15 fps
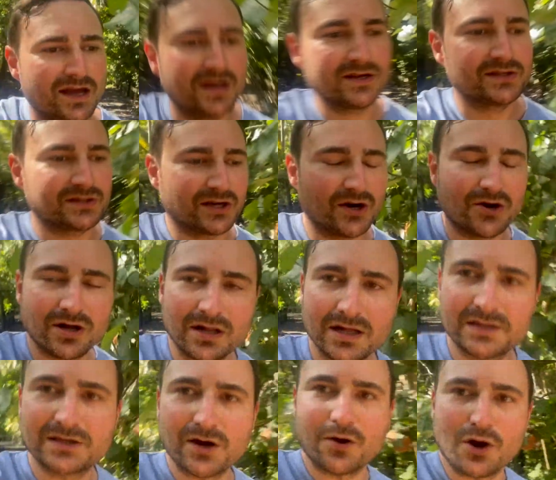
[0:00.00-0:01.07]
So
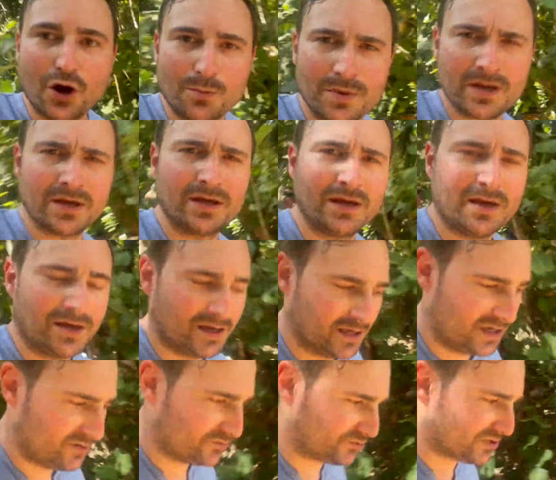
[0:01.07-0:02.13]
let's go home
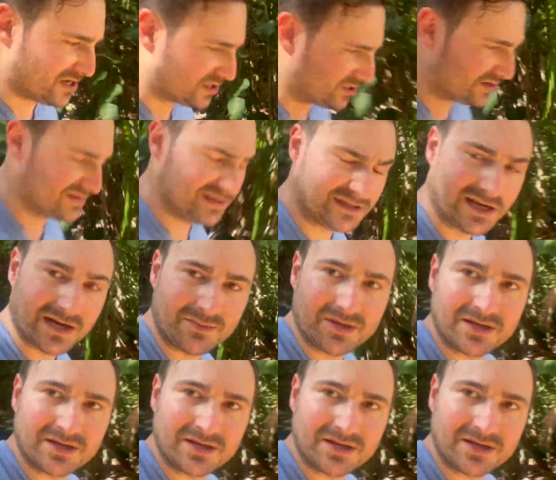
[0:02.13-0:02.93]
and try cooking these up.